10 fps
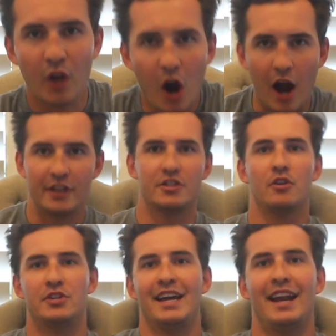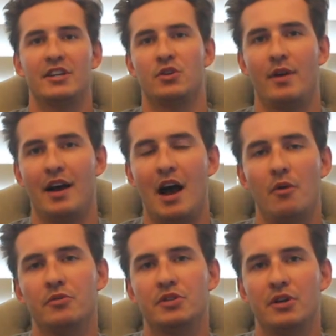Alright, so to get into it, I
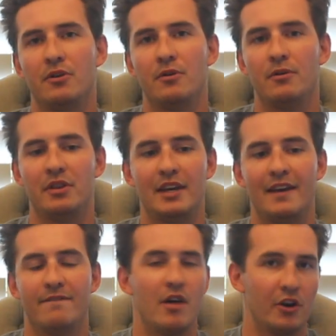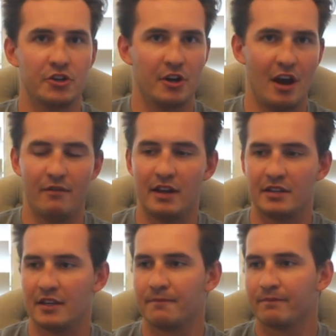will do the function of it.